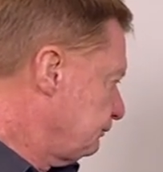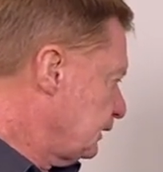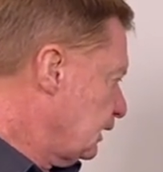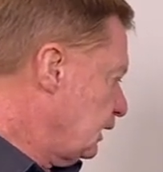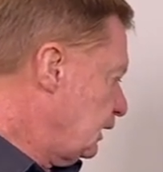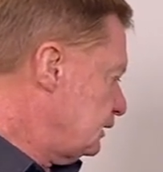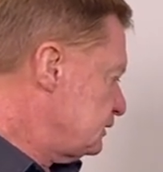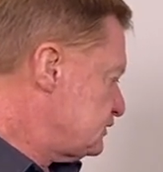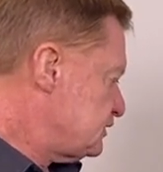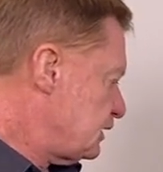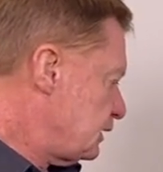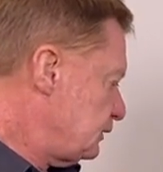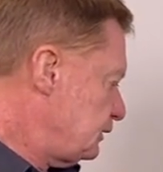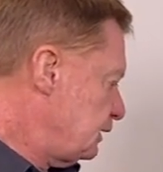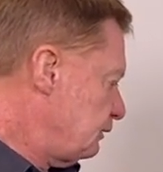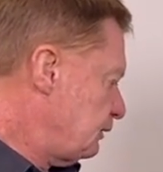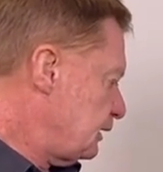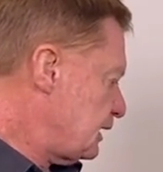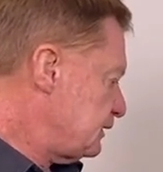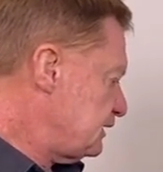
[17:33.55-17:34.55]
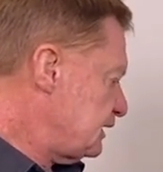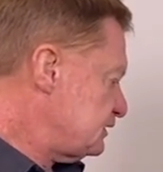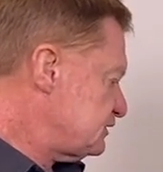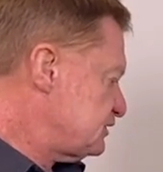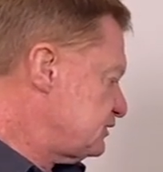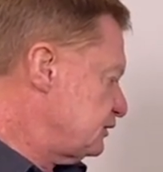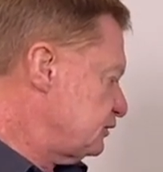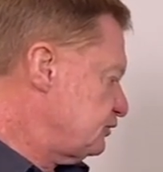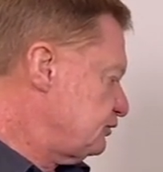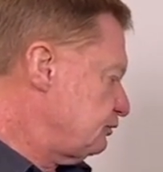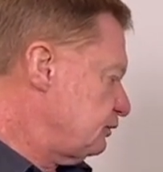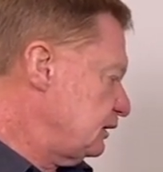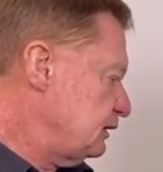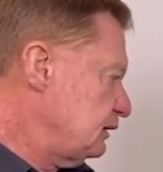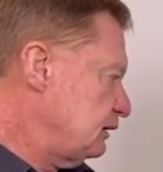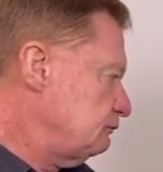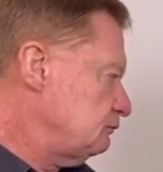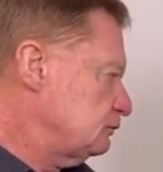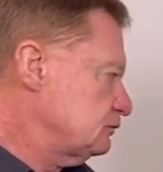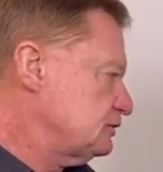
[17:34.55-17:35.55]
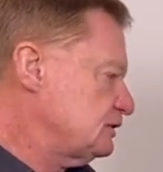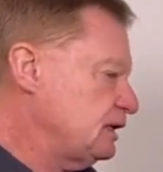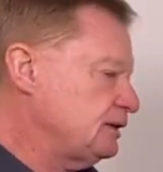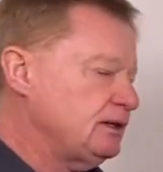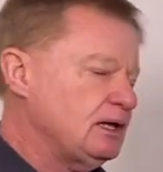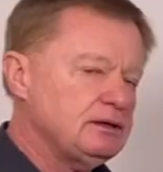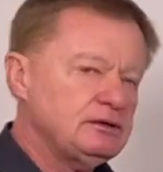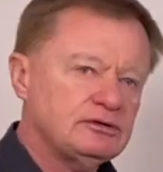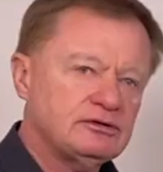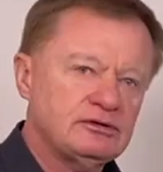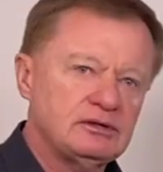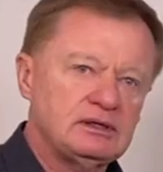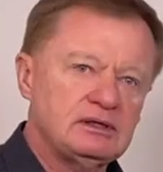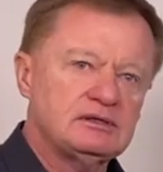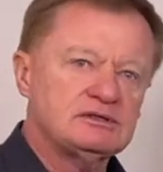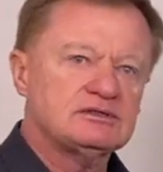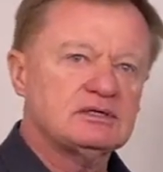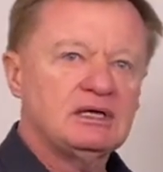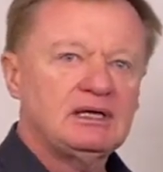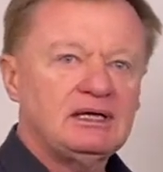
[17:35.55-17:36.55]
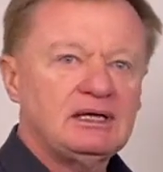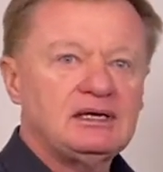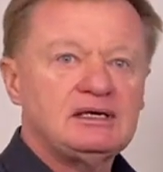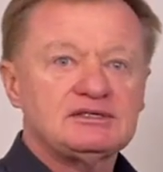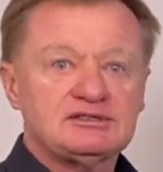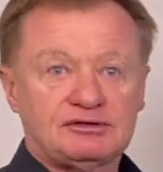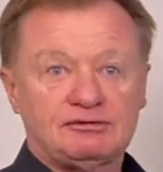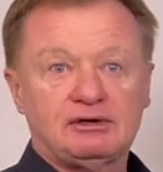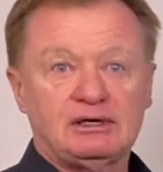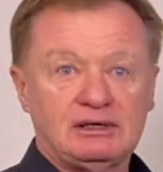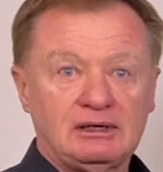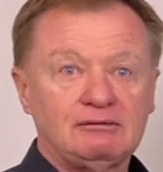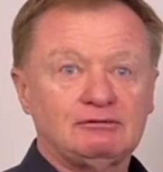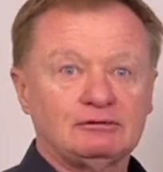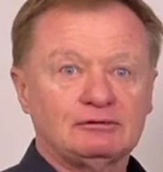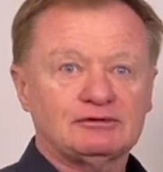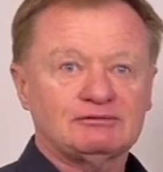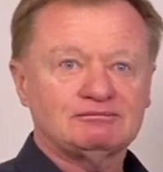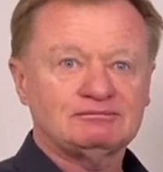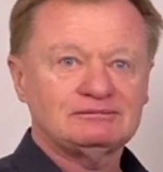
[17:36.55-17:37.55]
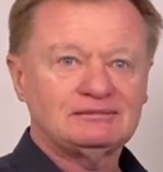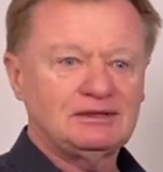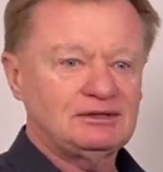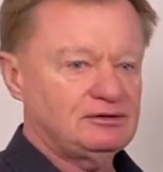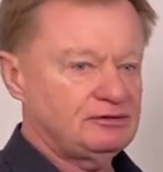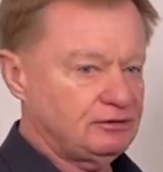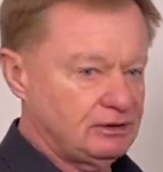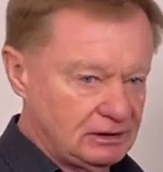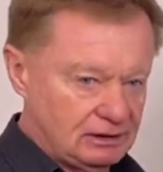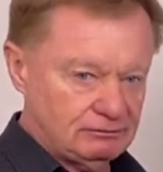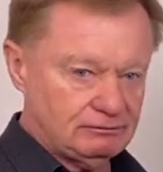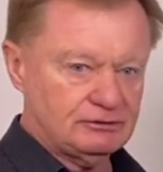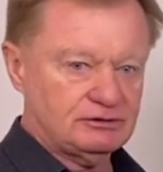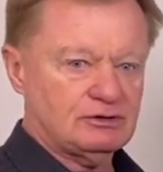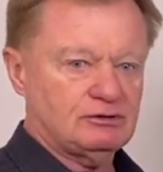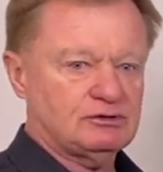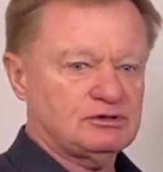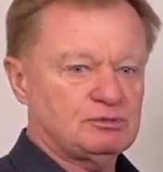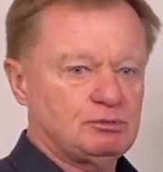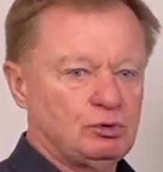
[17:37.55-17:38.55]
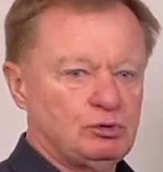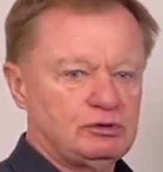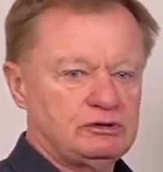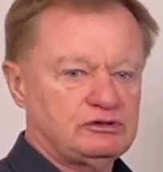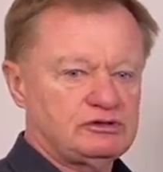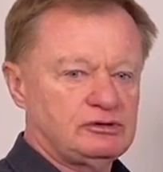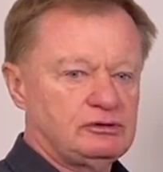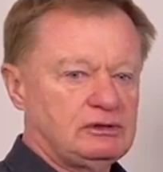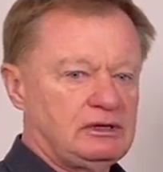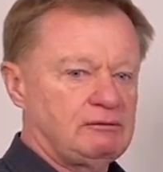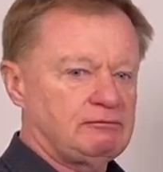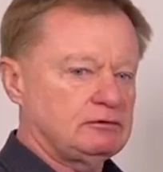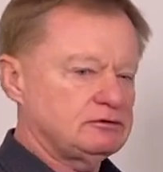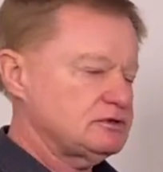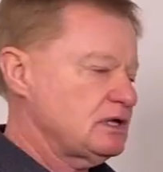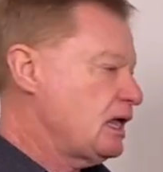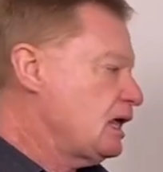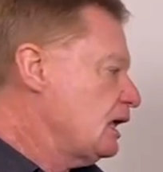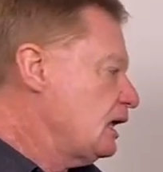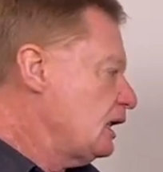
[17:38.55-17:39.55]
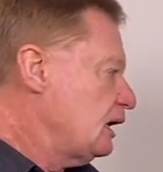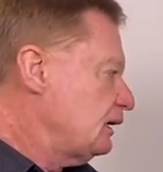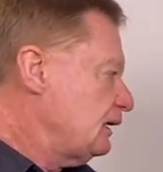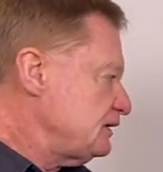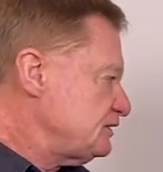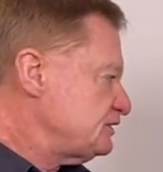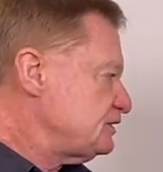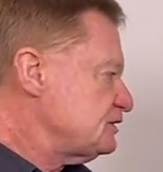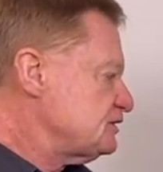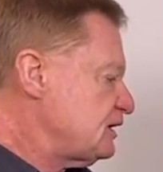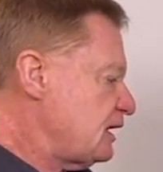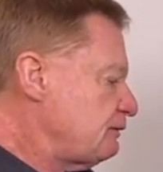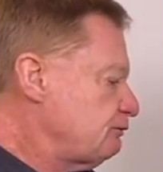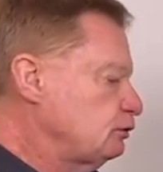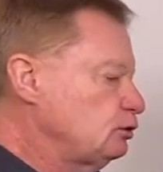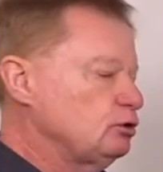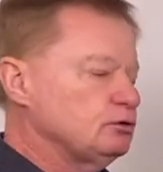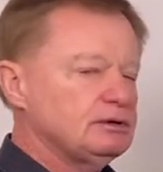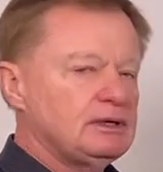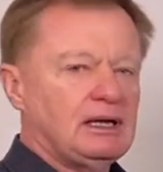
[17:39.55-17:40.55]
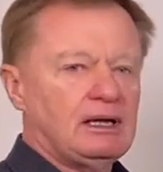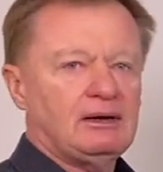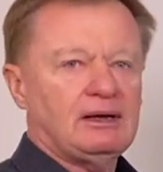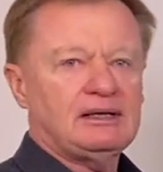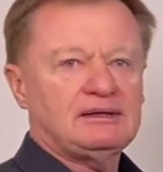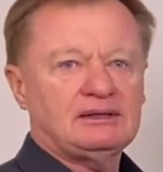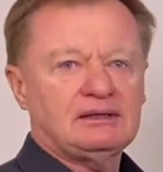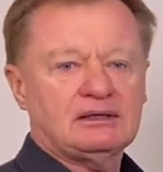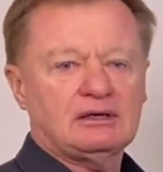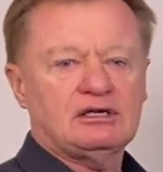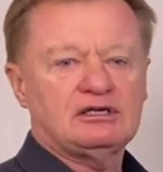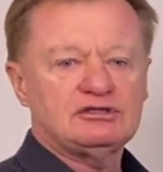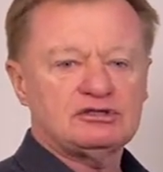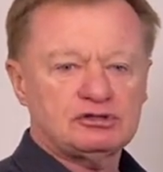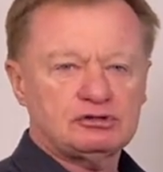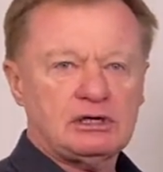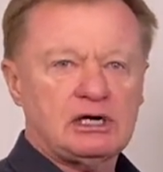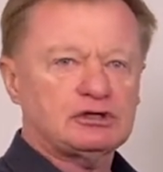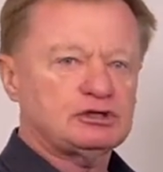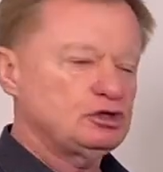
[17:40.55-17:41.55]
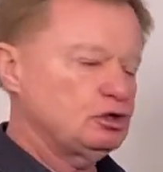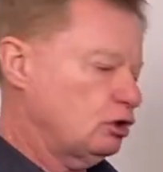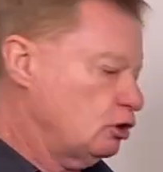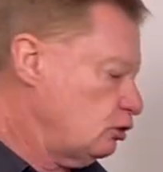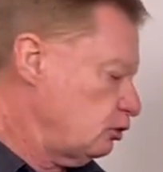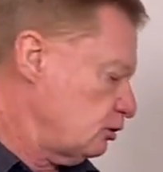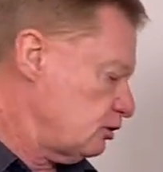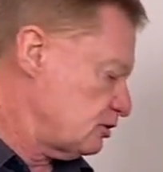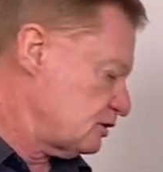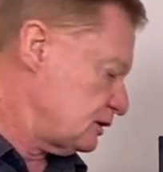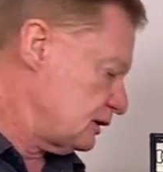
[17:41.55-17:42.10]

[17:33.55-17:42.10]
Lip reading: And so there we are, that's the 3 levels. Now the other thing is, it is 3 levels. And 3 levels cost more than 2 levels. Let's just have a look now at the construction cost